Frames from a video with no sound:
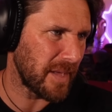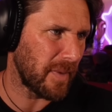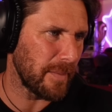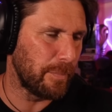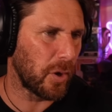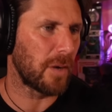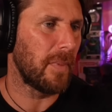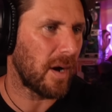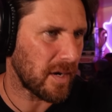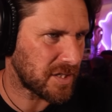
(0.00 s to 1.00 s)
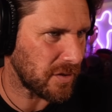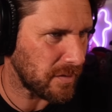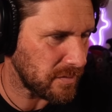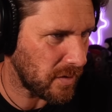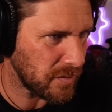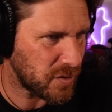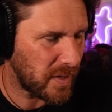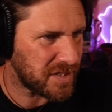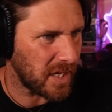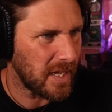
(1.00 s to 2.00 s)
in my bookmarks on on
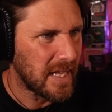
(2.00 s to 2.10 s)
twitter